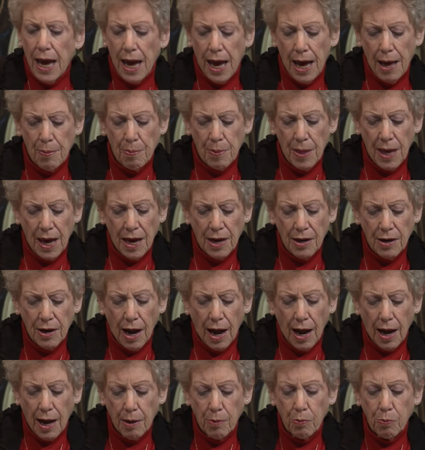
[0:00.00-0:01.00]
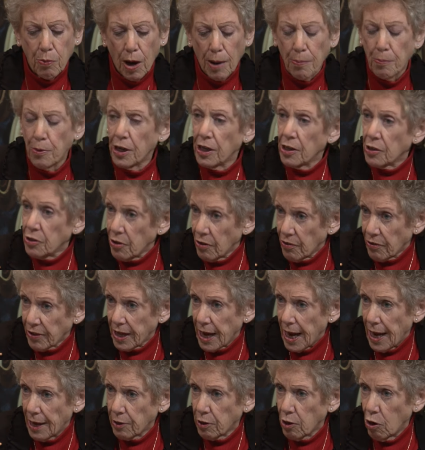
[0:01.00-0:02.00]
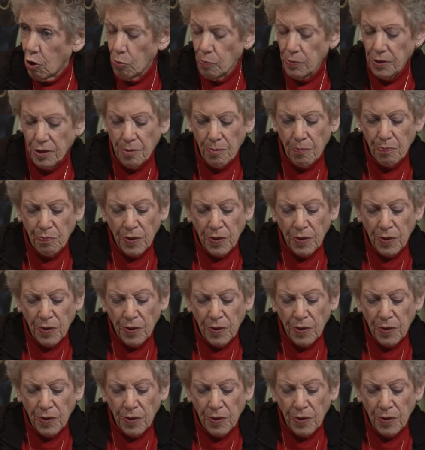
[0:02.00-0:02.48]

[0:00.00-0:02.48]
And then I, I bring you to the catacombs.